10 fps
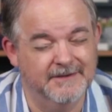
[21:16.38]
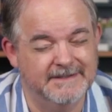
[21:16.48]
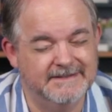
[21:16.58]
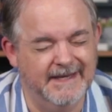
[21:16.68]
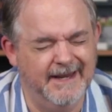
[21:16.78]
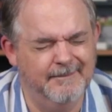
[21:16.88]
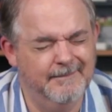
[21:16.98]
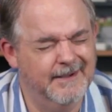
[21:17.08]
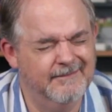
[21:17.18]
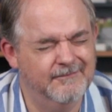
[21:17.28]
the
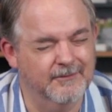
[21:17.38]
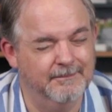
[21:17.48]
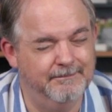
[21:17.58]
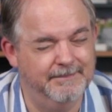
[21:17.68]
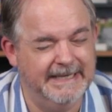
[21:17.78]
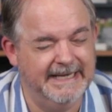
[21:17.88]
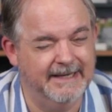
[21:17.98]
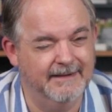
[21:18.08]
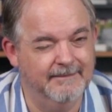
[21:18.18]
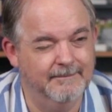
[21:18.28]
same for
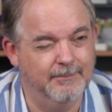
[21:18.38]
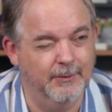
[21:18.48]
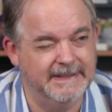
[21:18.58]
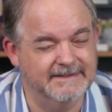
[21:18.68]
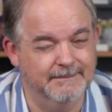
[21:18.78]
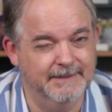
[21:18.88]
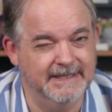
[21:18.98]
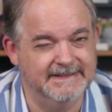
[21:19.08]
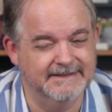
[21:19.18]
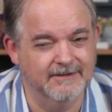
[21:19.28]
bidding points and
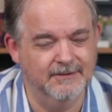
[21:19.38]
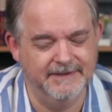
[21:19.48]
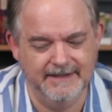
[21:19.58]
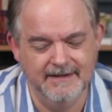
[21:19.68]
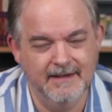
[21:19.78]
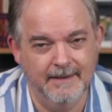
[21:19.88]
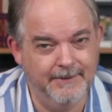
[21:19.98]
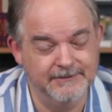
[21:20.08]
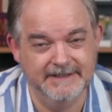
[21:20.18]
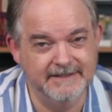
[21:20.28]
bidding 0. The
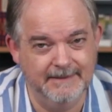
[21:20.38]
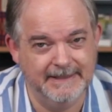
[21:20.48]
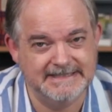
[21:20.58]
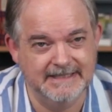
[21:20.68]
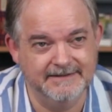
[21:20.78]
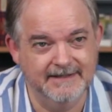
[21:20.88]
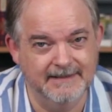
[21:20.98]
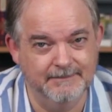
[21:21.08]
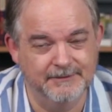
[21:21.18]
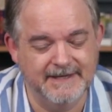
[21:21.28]
opposing team gets nothing
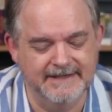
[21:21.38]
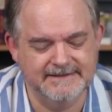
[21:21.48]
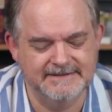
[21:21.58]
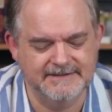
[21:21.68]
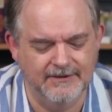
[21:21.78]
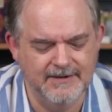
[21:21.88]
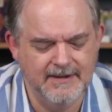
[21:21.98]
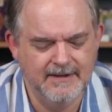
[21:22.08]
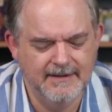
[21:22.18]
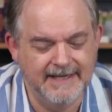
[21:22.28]
in both cases. So
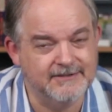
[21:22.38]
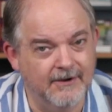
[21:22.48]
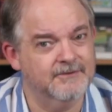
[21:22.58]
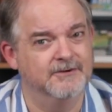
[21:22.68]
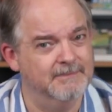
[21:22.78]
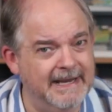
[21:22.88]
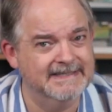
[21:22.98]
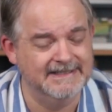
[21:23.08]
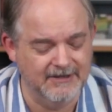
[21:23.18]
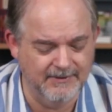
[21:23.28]
it's harder to make
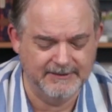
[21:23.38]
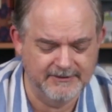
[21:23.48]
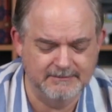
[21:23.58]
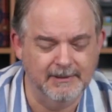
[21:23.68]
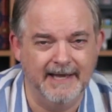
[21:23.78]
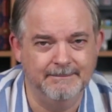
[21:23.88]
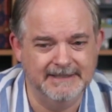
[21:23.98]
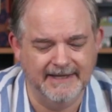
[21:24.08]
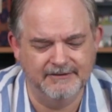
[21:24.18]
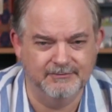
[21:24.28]
0. I'd rather blind
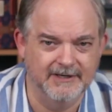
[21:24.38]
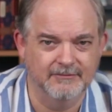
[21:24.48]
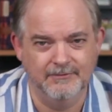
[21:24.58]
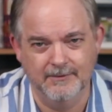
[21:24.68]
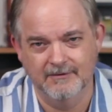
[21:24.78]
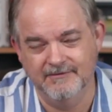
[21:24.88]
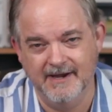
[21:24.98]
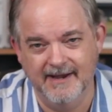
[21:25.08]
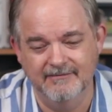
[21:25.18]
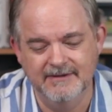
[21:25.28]
bid like 3 or 4 or
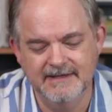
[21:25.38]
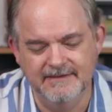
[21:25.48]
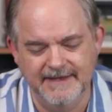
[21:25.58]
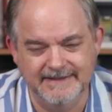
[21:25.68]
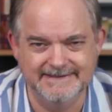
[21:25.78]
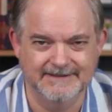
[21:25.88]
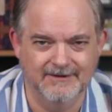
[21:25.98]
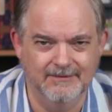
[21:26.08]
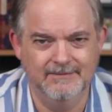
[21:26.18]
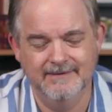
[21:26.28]
5 than
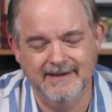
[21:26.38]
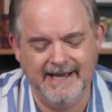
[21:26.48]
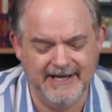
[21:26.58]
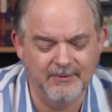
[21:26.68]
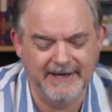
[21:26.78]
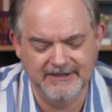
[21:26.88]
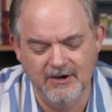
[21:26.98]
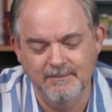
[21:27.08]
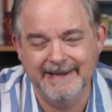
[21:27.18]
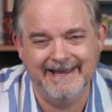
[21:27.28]
0. How do I
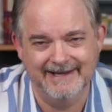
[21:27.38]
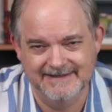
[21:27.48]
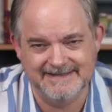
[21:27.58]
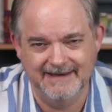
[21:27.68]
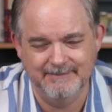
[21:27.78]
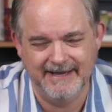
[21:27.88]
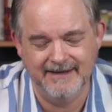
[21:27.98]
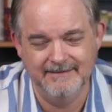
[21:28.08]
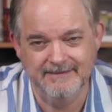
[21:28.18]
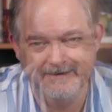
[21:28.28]
know my hand is that
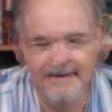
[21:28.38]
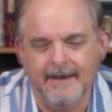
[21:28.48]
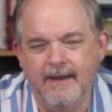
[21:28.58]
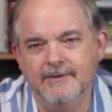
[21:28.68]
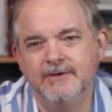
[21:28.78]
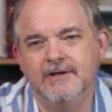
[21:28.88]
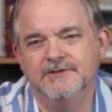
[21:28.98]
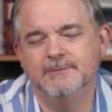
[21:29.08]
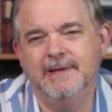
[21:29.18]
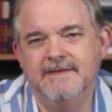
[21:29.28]
bad? You can
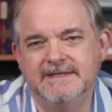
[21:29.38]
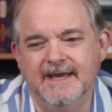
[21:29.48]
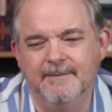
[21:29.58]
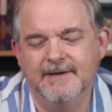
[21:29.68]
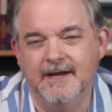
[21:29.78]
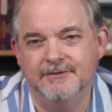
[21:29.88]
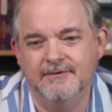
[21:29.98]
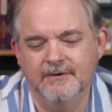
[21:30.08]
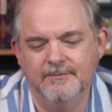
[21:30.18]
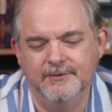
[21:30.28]
also play this game
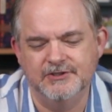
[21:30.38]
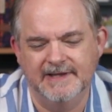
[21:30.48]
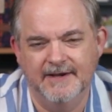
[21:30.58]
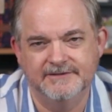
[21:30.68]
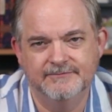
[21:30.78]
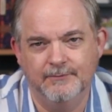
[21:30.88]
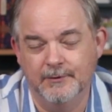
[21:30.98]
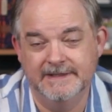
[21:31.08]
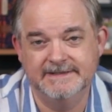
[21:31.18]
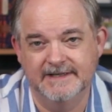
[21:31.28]
Cutthroat, which allows
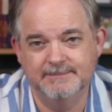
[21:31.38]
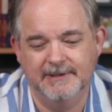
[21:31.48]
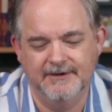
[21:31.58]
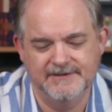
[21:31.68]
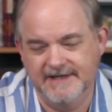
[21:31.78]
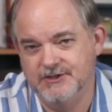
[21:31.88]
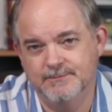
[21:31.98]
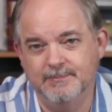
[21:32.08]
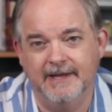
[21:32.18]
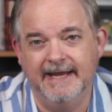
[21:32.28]
4 to 6 players,
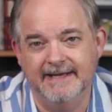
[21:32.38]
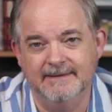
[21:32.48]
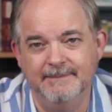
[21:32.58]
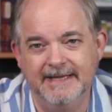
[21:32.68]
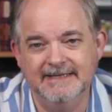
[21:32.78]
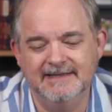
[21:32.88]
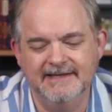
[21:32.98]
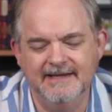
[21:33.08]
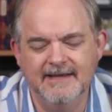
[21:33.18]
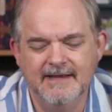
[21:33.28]
each playing
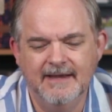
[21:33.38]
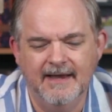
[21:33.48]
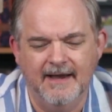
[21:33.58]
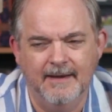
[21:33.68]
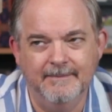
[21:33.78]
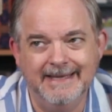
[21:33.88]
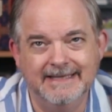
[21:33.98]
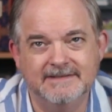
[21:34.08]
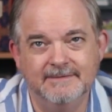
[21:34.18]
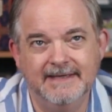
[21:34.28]
independently.
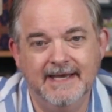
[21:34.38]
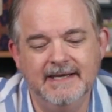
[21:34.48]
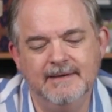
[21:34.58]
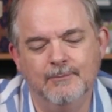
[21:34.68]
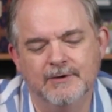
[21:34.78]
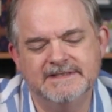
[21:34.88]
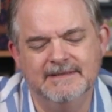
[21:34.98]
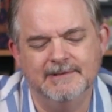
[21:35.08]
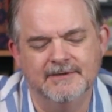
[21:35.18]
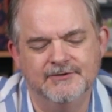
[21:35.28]
It's getting more
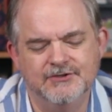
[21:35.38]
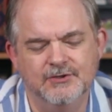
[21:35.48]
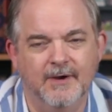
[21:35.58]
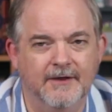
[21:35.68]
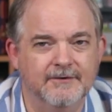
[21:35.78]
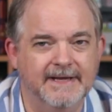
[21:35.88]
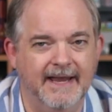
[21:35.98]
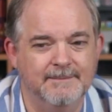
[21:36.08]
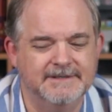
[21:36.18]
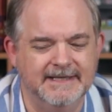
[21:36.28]
similar to other
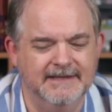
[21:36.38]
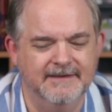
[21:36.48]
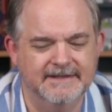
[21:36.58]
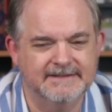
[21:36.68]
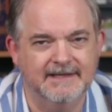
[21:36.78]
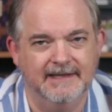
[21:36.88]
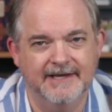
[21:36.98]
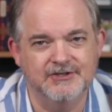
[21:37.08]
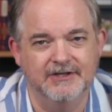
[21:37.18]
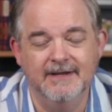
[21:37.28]
games in this
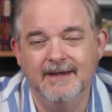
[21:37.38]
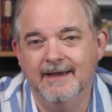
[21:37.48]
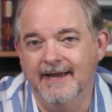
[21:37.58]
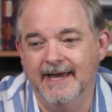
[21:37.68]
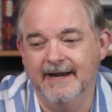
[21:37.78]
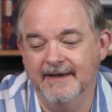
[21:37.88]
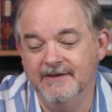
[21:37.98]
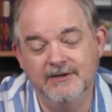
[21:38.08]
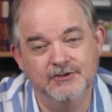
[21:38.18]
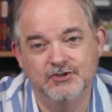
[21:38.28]
collection, and I
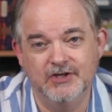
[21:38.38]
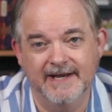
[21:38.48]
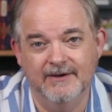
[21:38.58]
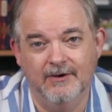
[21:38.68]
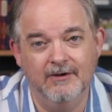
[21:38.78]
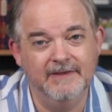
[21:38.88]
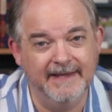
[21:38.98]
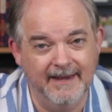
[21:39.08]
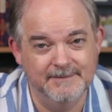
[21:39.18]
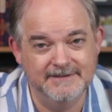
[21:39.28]
think you should check out all the
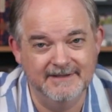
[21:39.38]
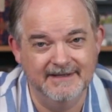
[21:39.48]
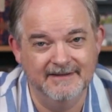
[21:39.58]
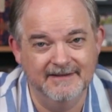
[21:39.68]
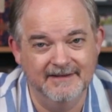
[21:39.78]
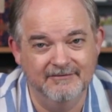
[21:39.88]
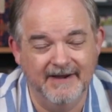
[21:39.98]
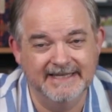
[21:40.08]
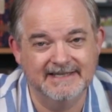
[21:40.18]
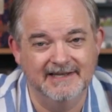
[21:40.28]
games in the
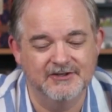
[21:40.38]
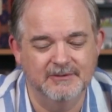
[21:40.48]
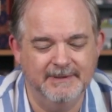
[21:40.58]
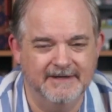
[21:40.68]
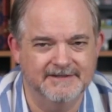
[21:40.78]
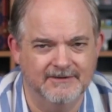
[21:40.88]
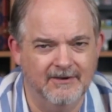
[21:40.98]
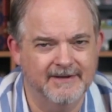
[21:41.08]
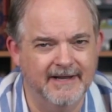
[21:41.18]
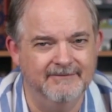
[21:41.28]
Vines collection because they're
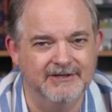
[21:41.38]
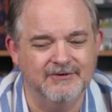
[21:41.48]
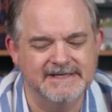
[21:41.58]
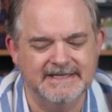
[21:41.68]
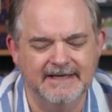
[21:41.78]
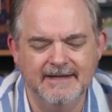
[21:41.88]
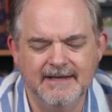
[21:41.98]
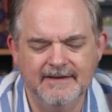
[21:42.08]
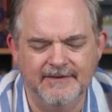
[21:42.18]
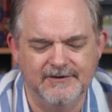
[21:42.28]
all kind of interesting.
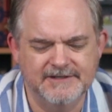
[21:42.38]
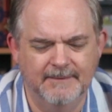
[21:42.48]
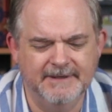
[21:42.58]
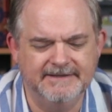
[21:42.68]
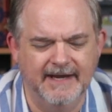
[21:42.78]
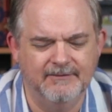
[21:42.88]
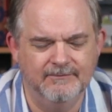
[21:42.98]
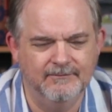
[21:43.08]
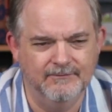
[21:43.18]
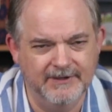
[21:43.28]
There's some that take
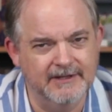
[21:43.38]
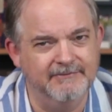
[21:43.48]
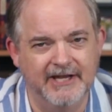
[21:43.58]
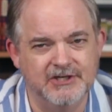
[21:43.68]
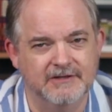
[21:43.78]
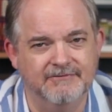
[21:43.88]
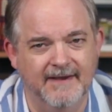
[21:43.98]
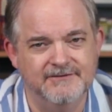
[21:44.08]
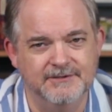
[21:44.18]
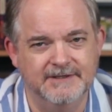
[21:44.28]
real advantage of the
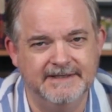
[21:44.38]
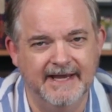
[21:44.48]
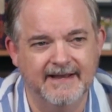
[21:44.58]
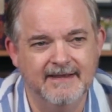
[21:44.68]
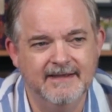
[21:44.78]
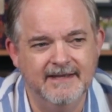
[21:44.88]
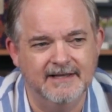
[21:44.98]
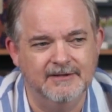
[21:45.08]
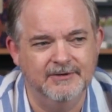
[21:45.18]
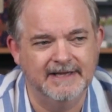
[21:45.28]
5-suited deck,
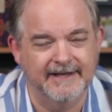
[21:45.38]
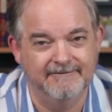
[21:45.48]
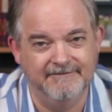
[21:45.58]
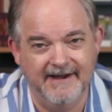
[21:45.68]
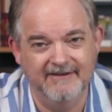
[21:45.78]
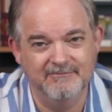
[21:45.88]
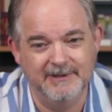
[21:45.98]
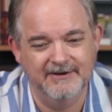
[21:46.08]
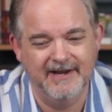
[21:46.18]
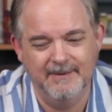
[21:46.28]
including like a
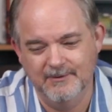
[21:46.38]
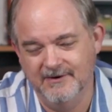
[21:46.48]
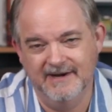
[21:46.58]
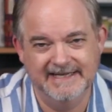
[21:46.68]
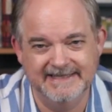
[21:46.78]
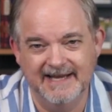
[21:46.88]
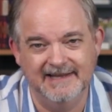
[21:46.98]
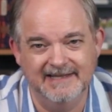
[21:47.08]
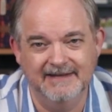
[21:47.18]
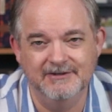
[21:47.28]
5-player game where
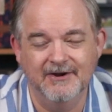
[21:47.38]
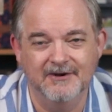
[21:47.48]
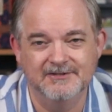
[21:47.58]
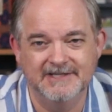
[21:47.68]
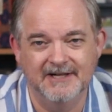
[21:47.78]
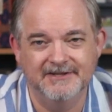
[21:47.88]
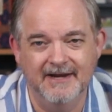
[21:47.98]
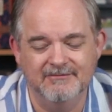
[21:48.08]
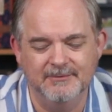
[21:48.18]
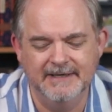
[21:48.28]
exactly 11 cards are dealt to
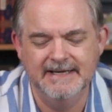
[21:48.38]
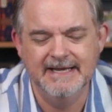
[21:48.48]
everyone,